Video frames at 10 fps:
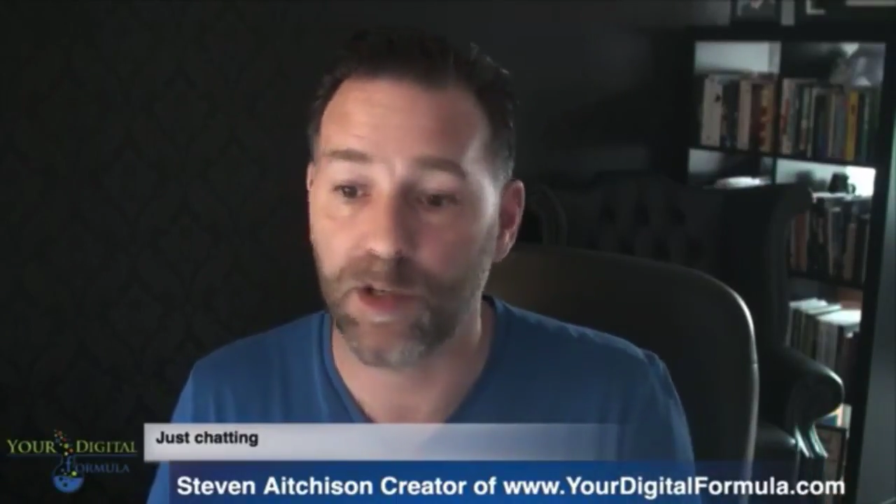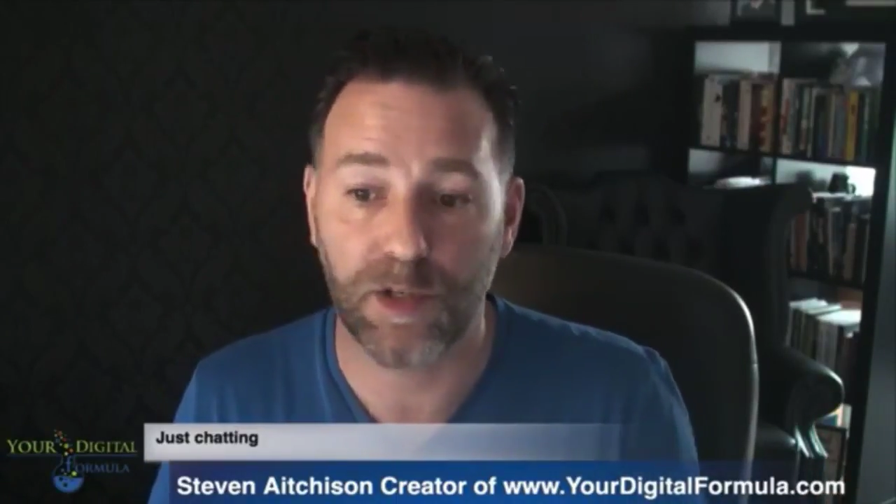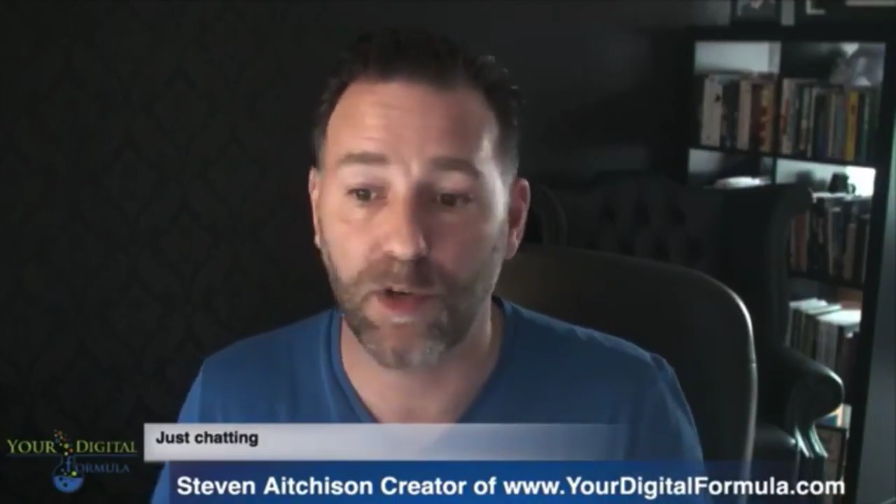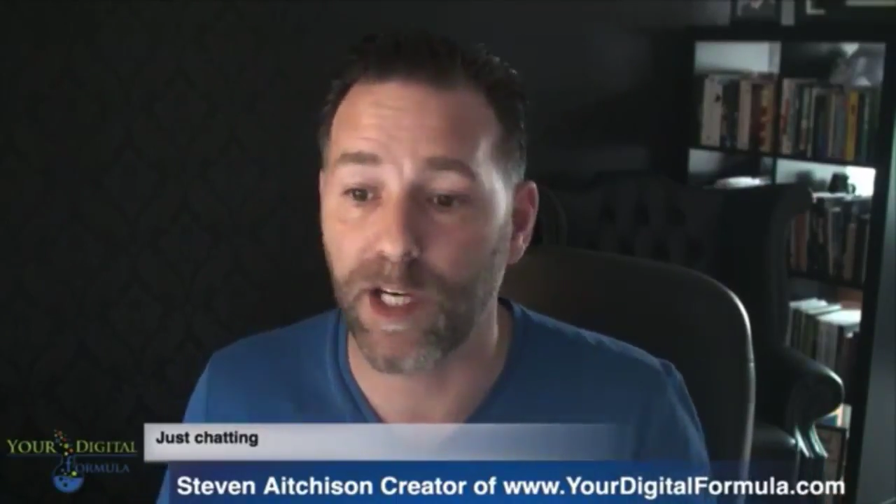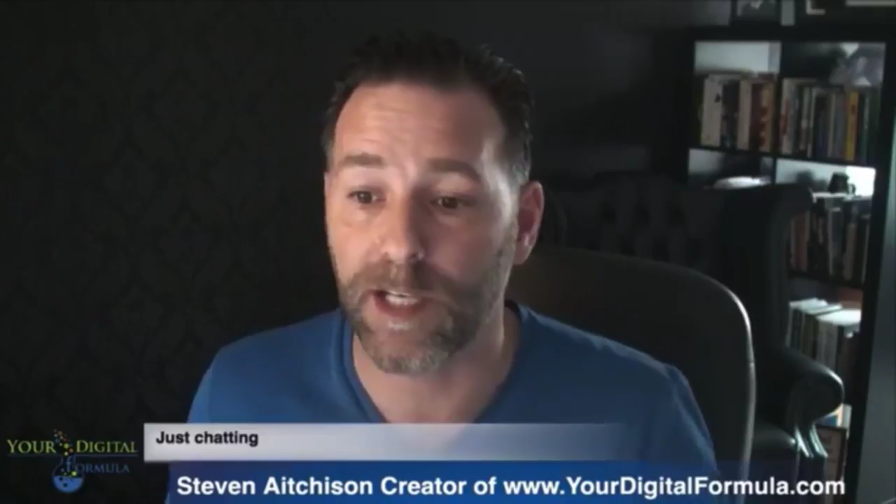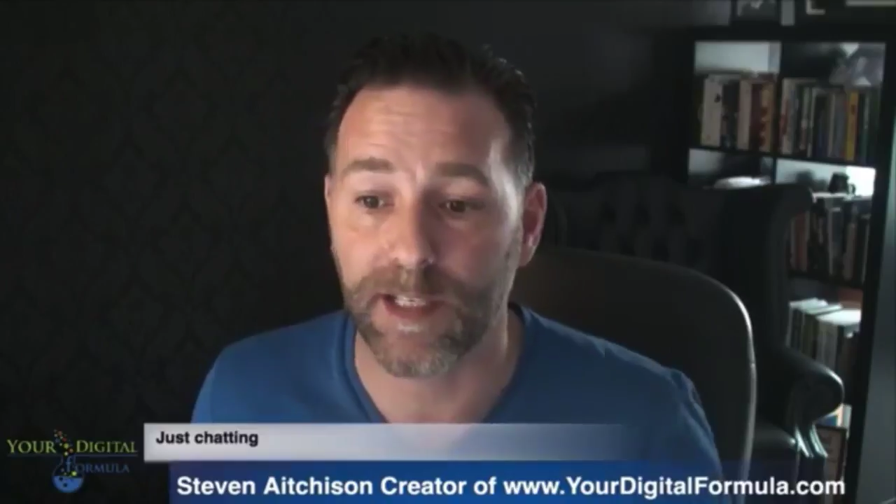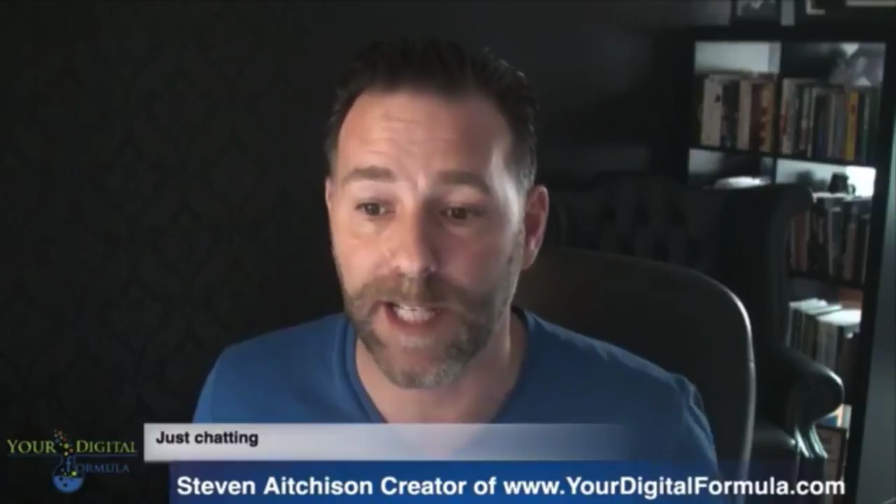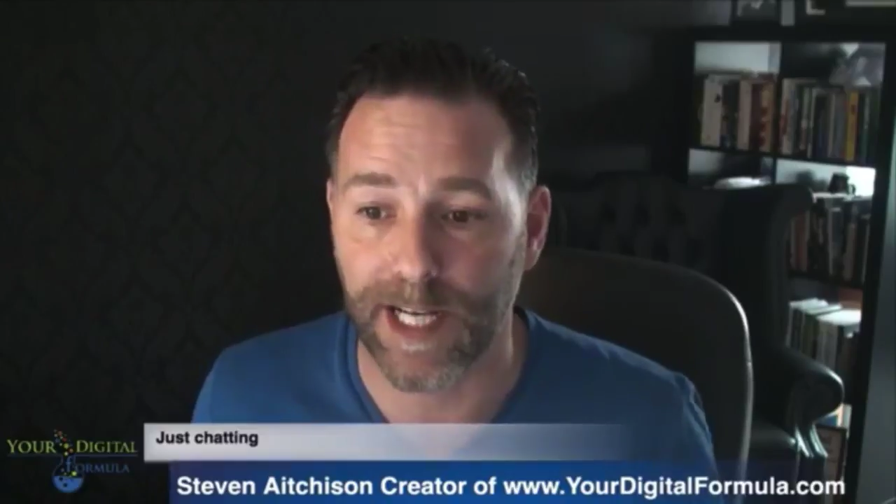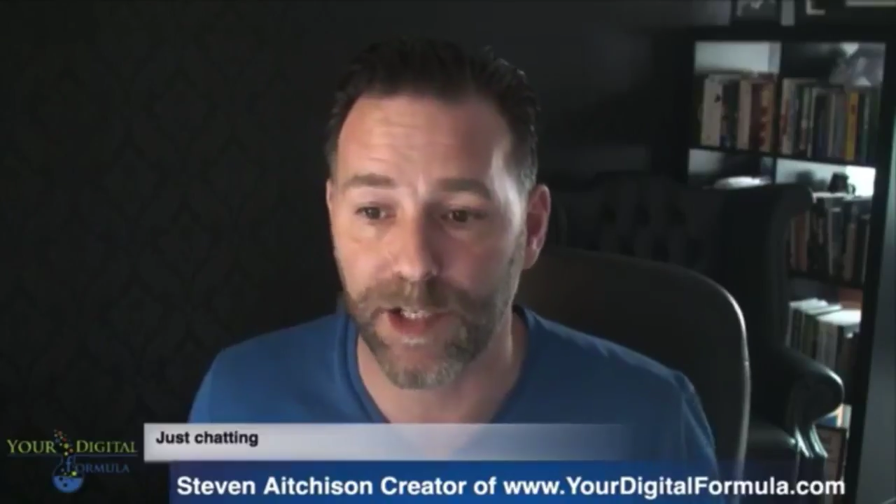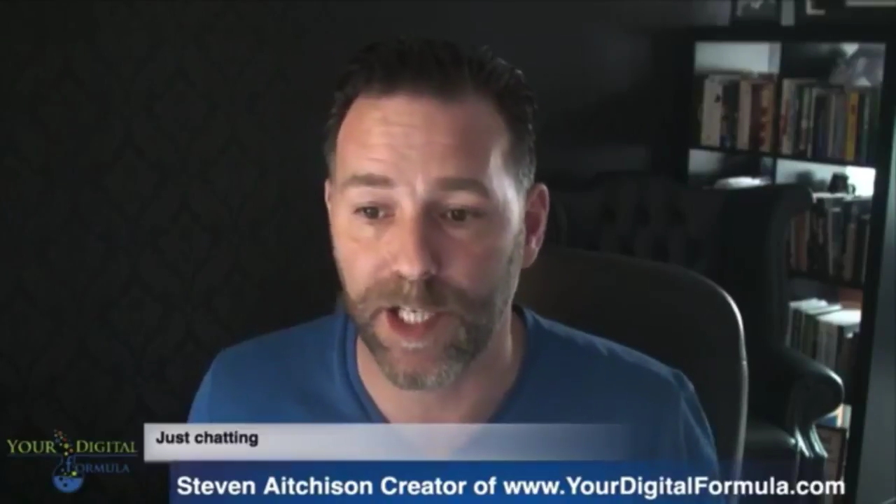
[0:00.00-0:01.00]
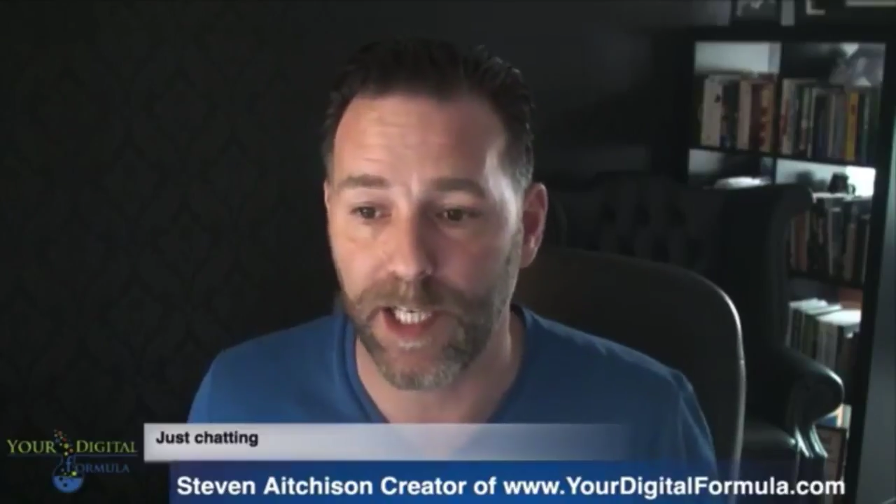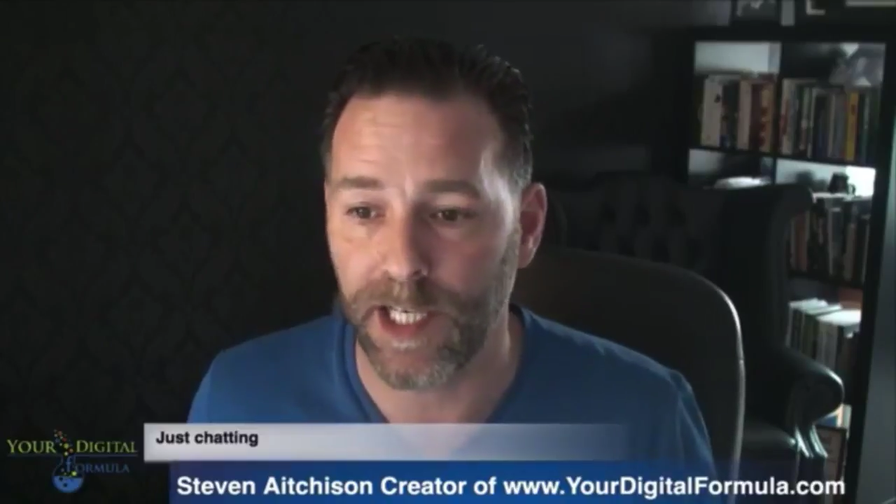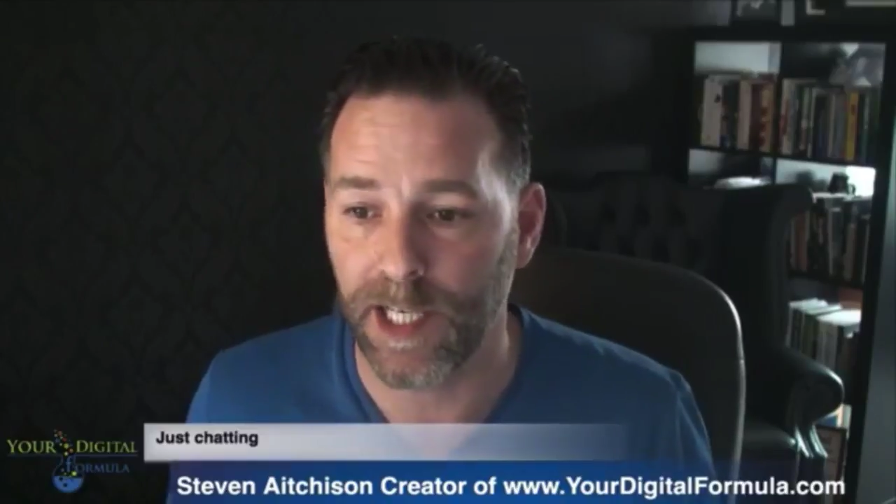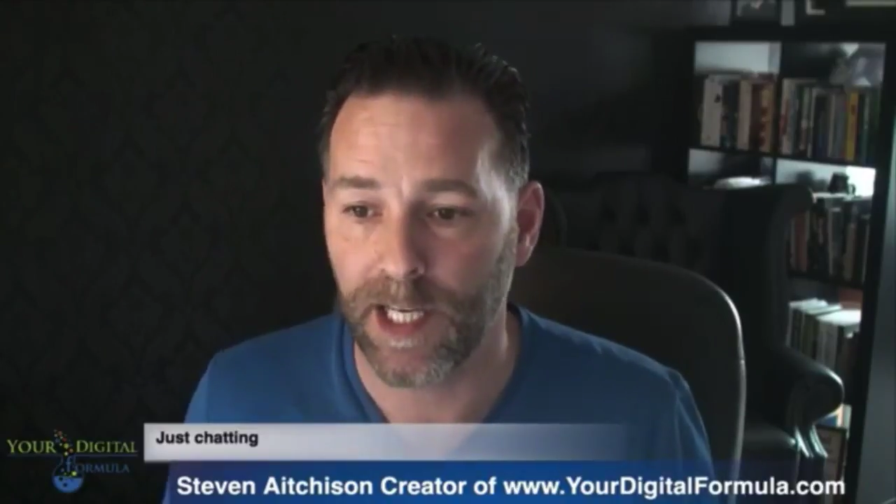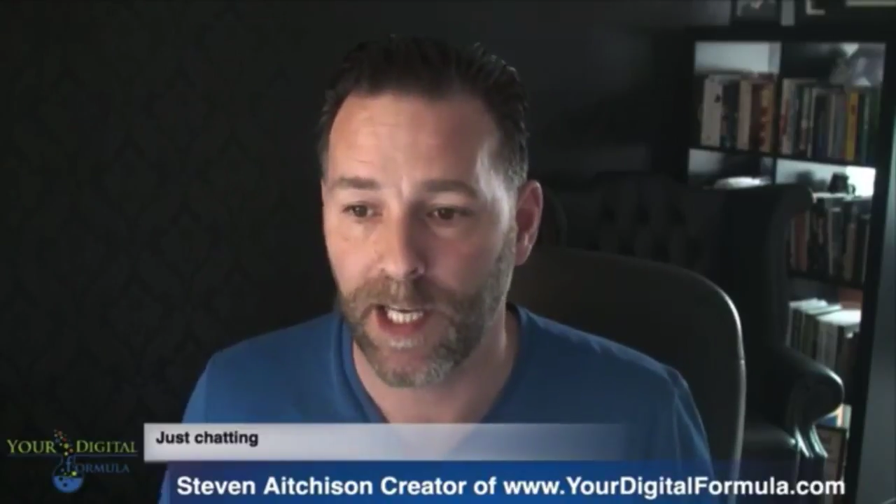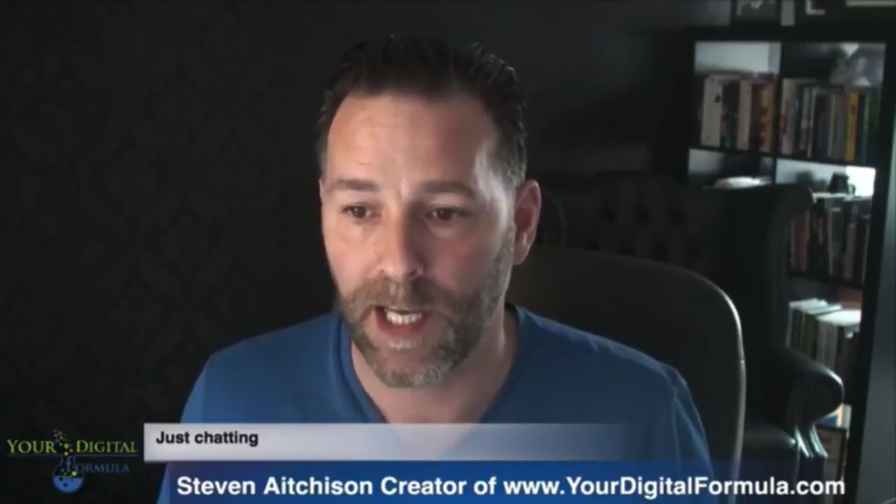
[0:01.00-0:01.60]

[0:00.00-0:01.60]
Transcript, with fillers: So I totally understand, Gene.